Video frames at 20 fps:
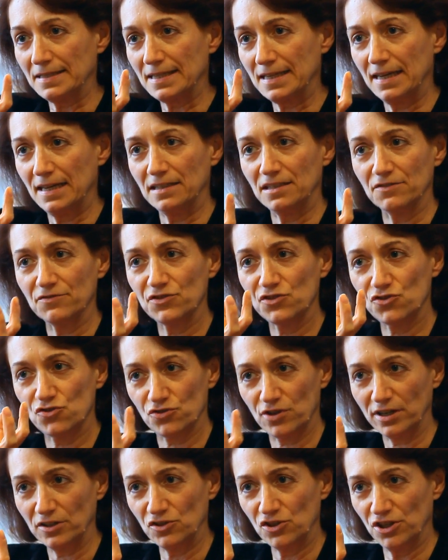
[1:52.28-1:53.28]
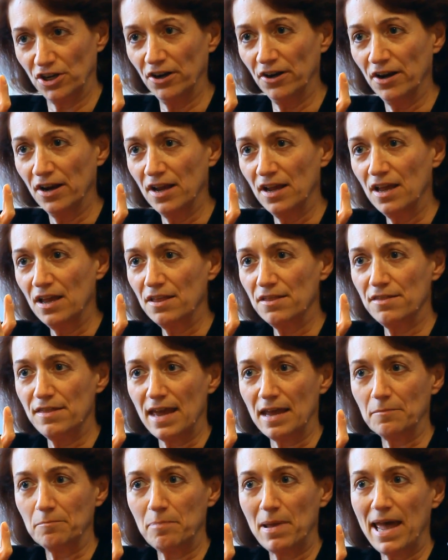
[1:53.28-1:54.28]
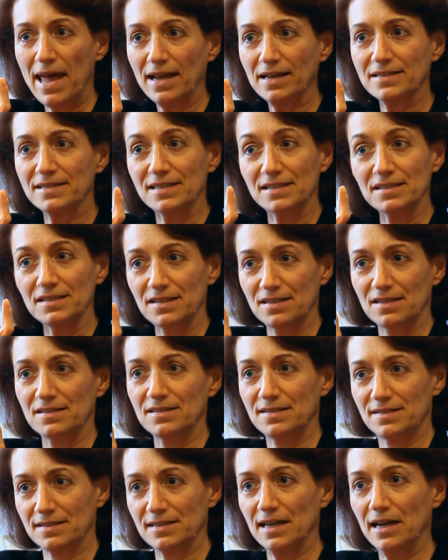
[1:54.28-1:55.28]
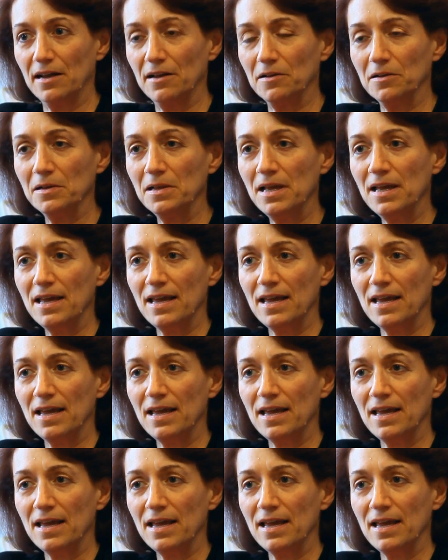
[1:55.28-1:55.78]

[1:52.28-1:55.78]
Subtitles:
kind of structure that packs into the skull,